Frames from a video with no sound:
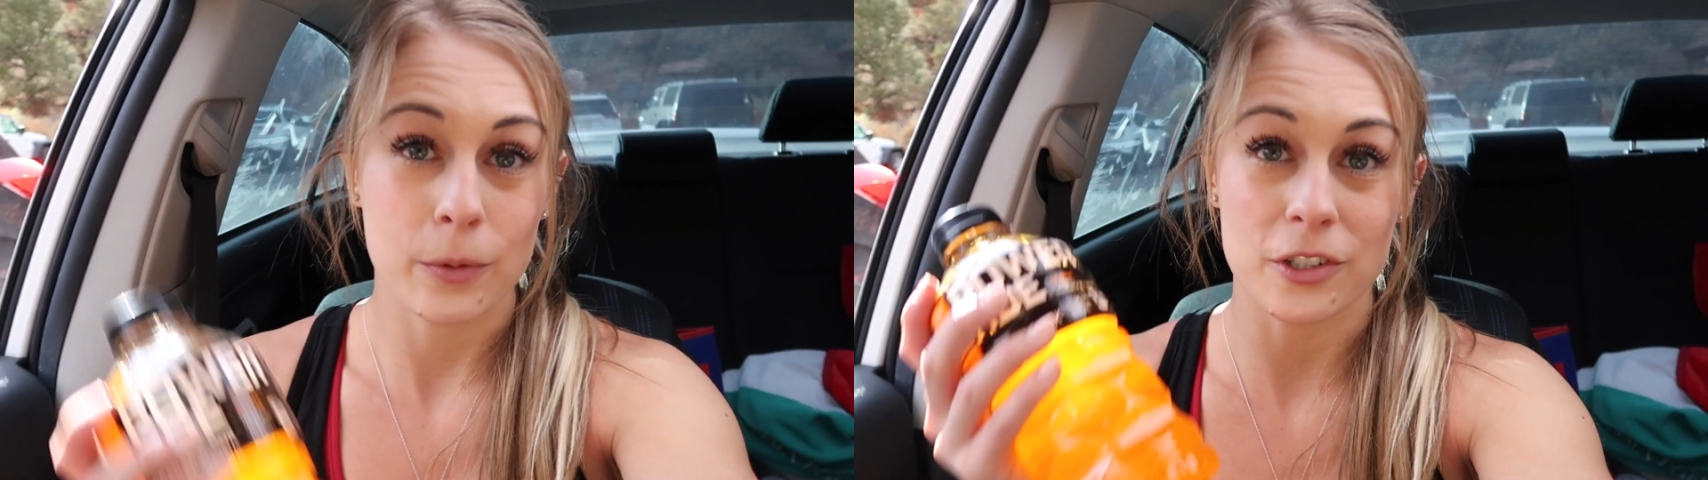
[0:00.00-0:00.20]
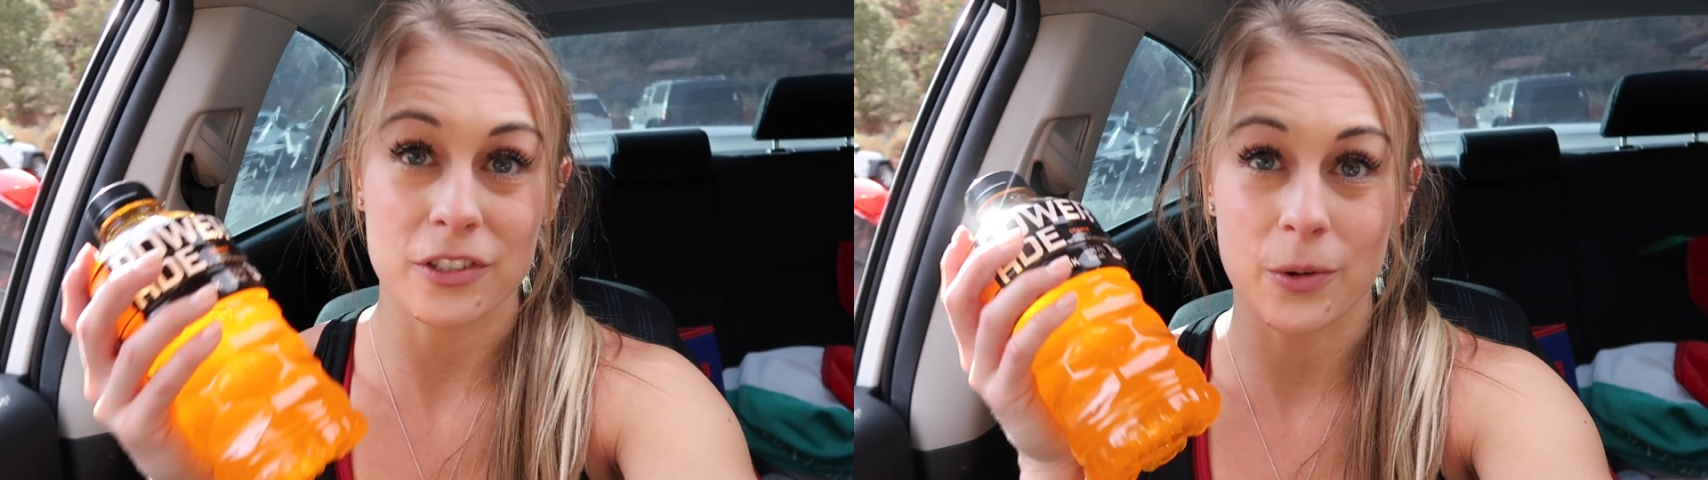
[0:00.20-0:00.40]

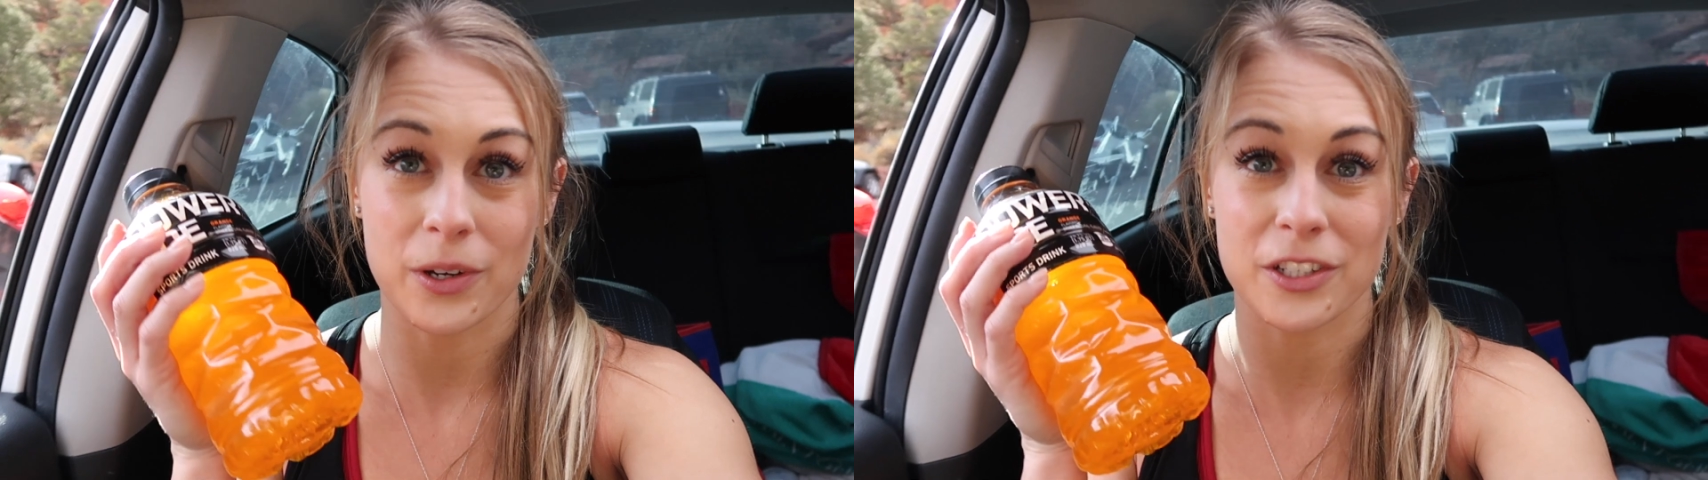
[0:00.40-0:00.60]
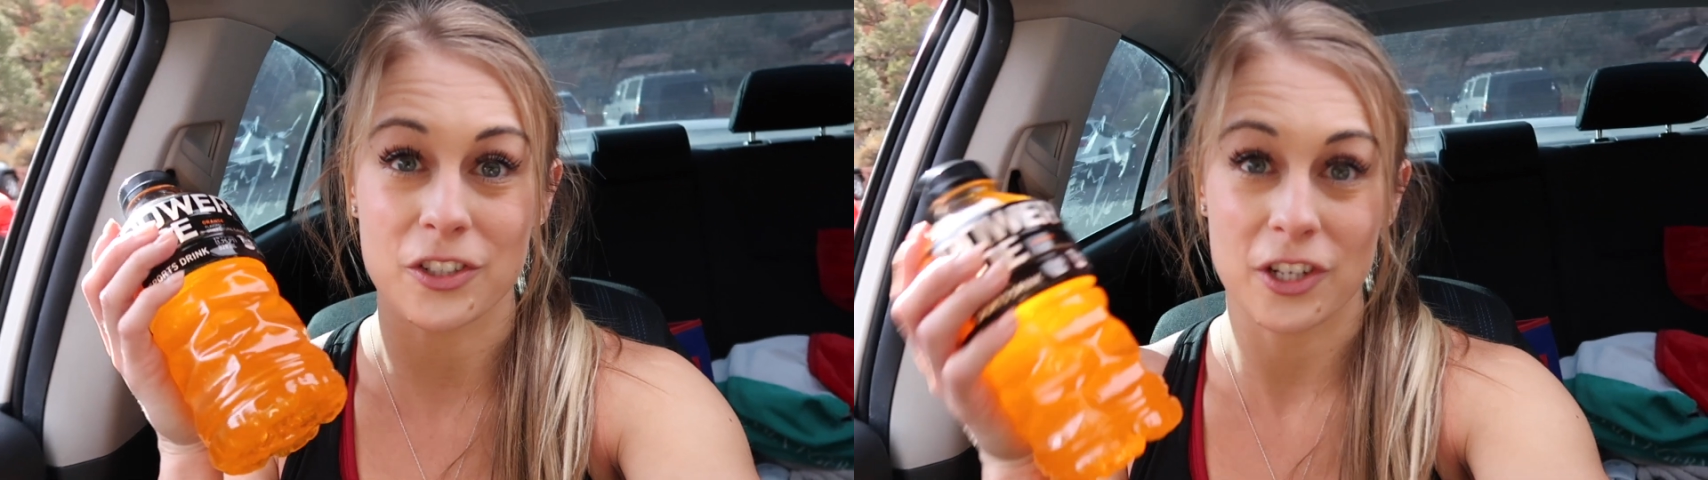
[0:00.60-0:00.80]
We're just
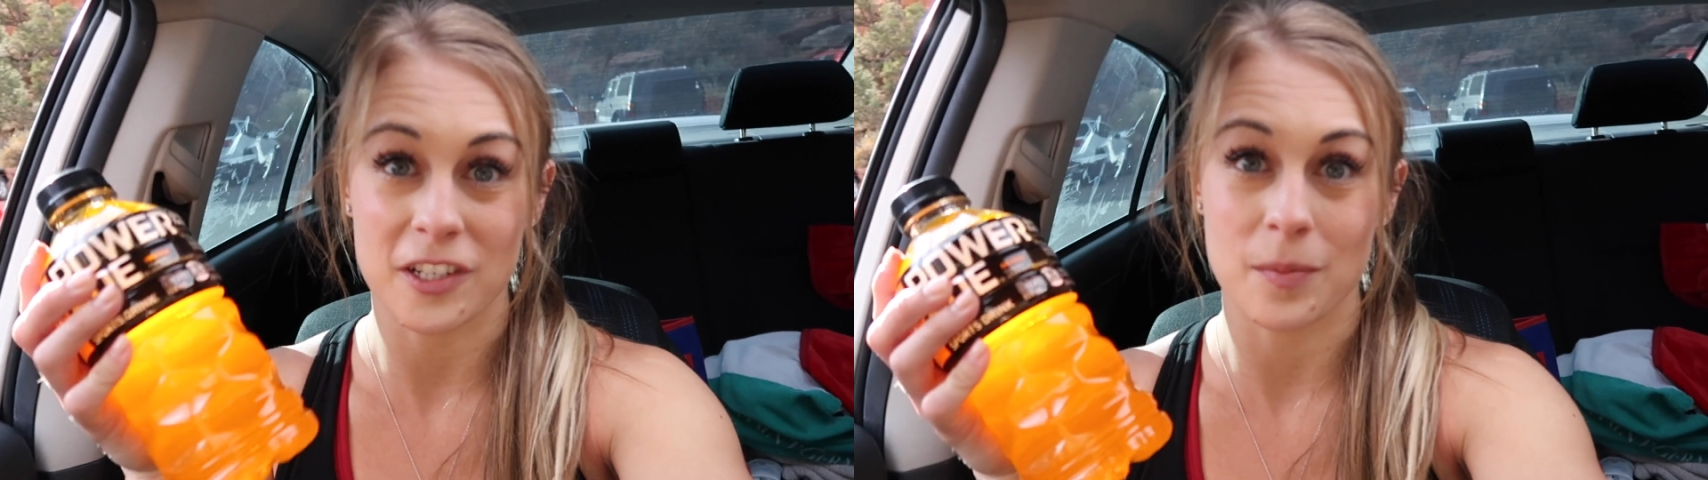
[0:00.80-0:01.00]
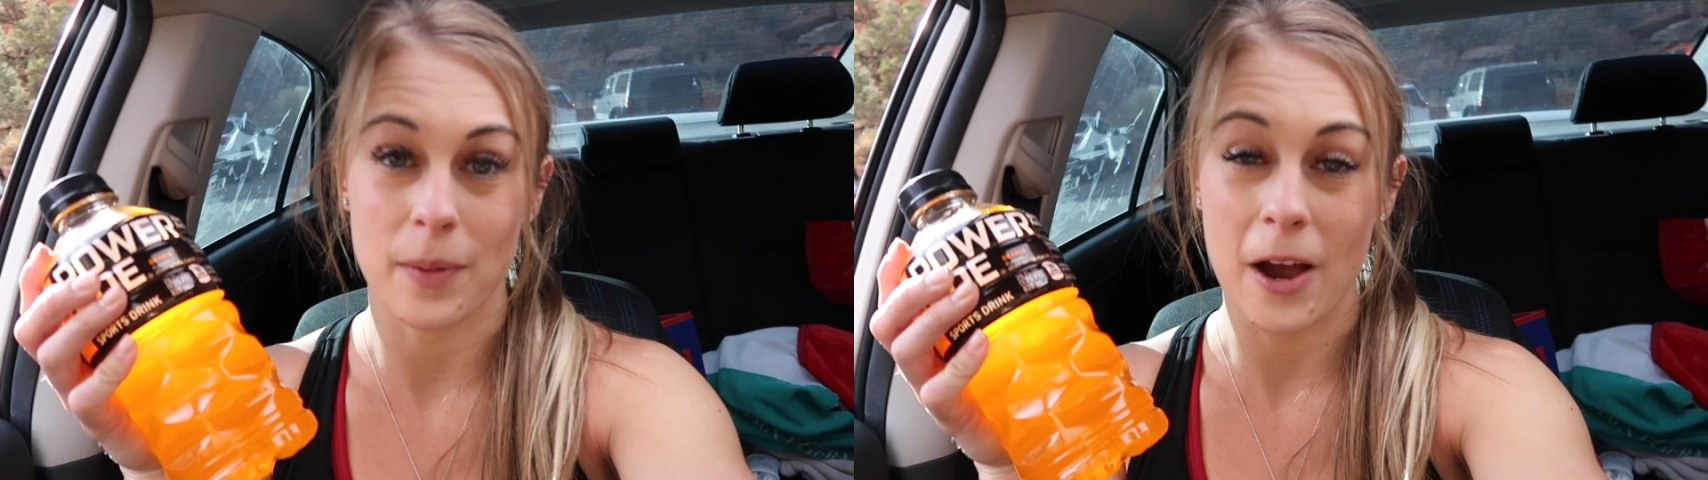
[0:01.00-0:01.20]
going to
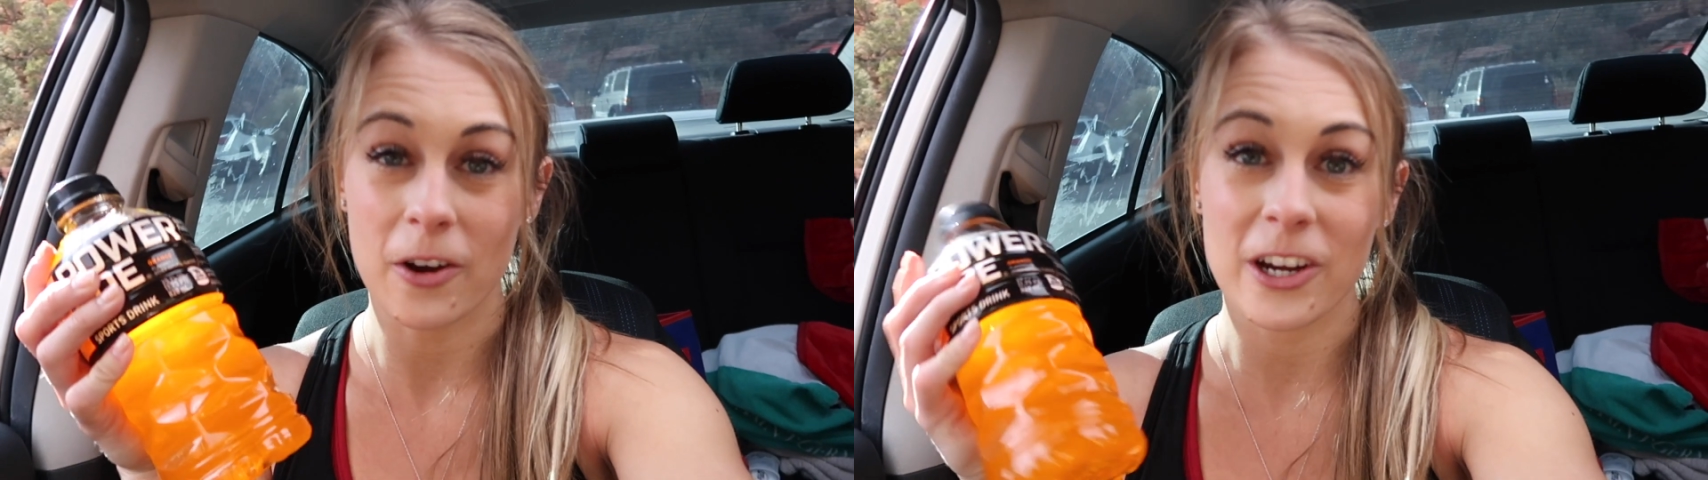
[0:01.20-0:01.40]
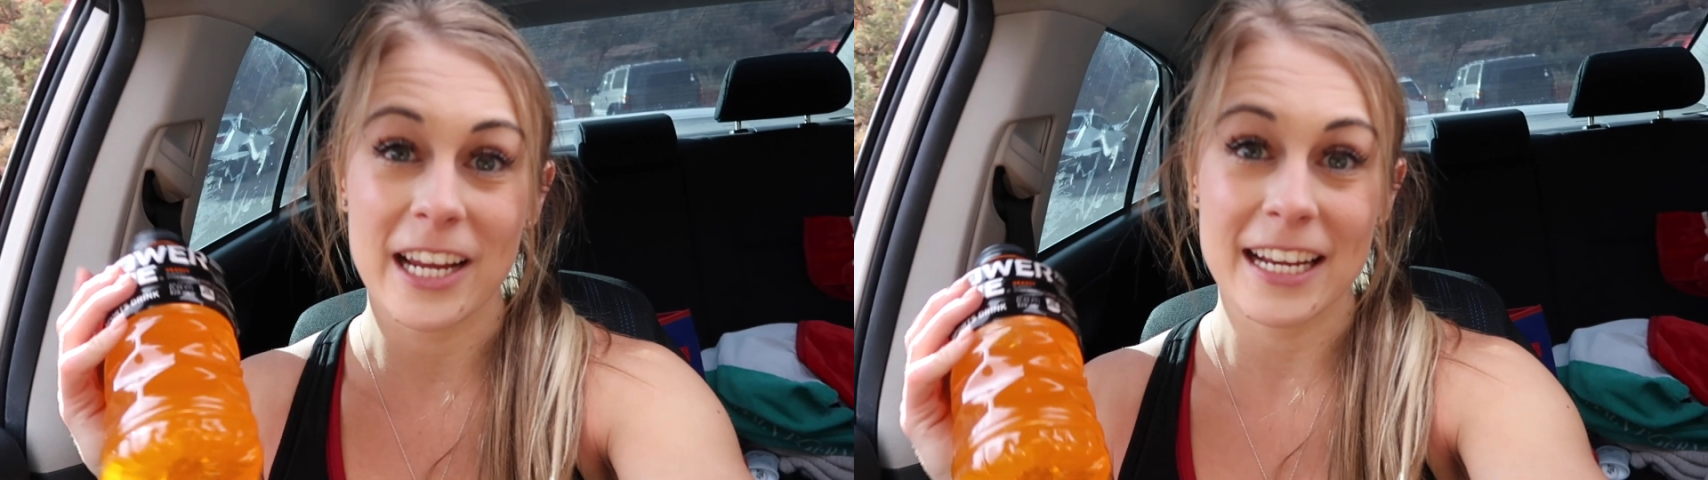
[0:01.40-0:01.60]
drink some
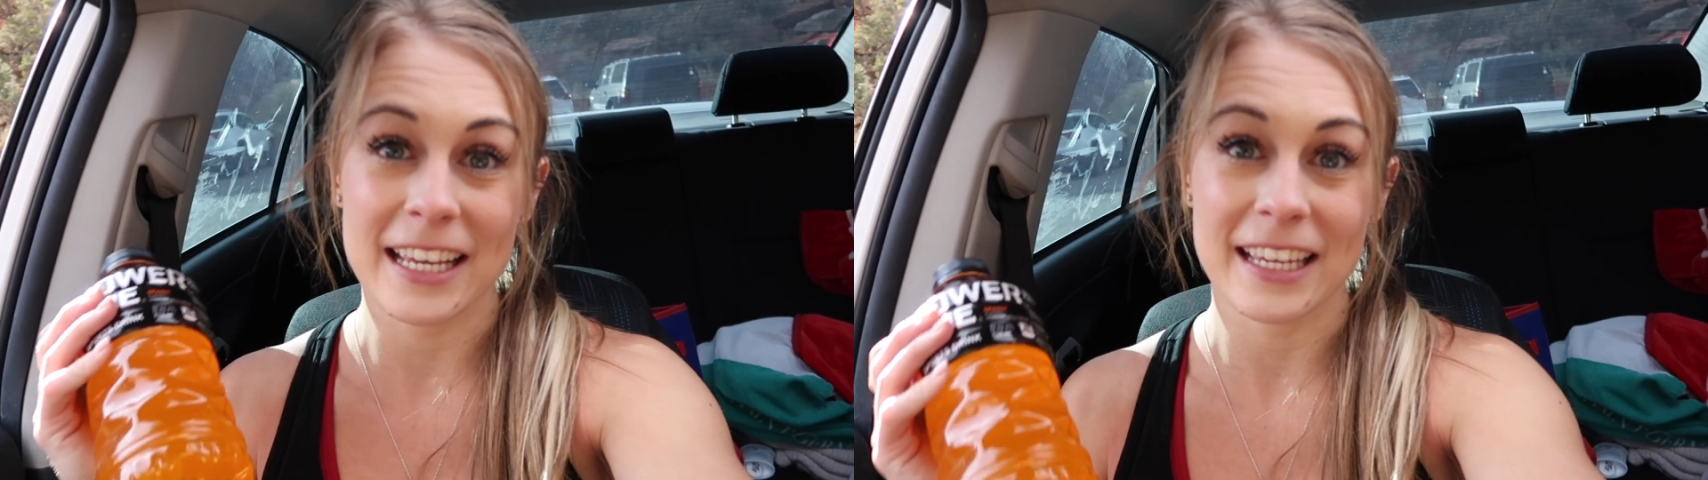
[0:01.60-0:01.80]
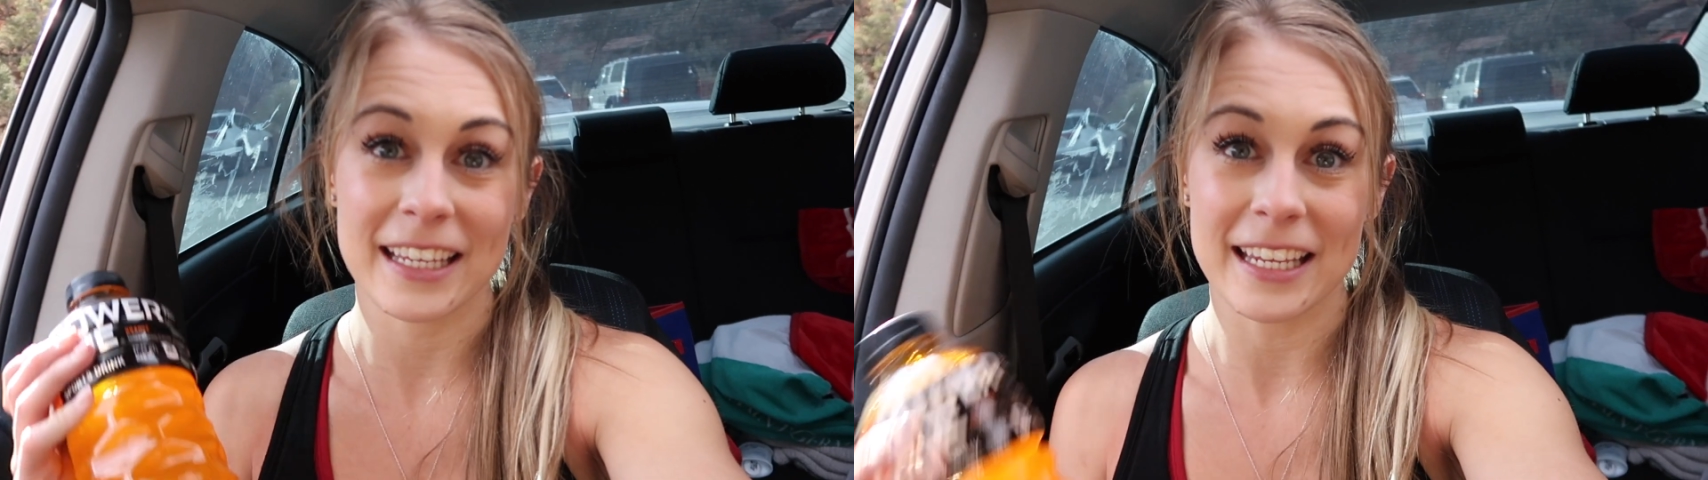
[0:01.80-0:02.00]
Powerade,